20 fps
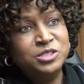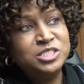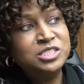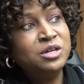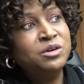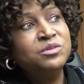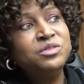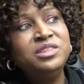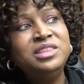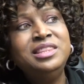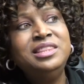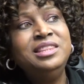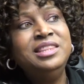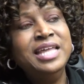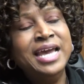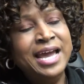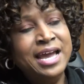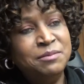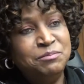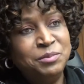So
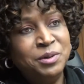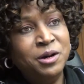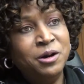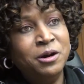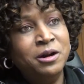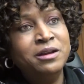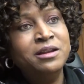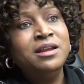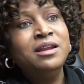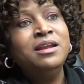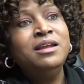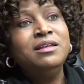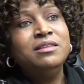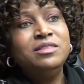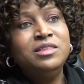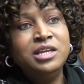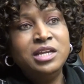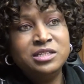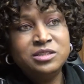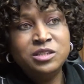that part
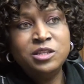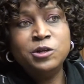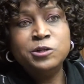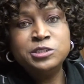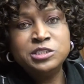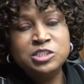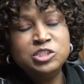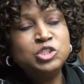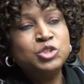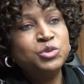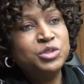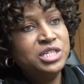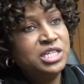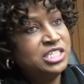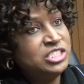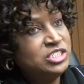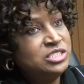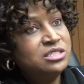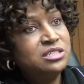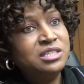that there's a
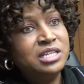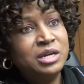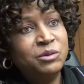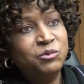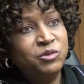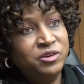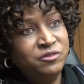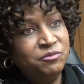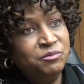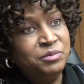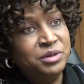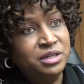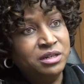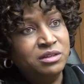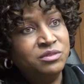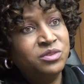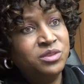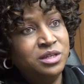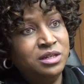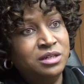tradition that we've
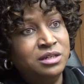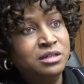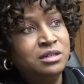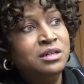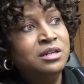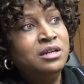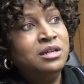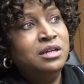built there,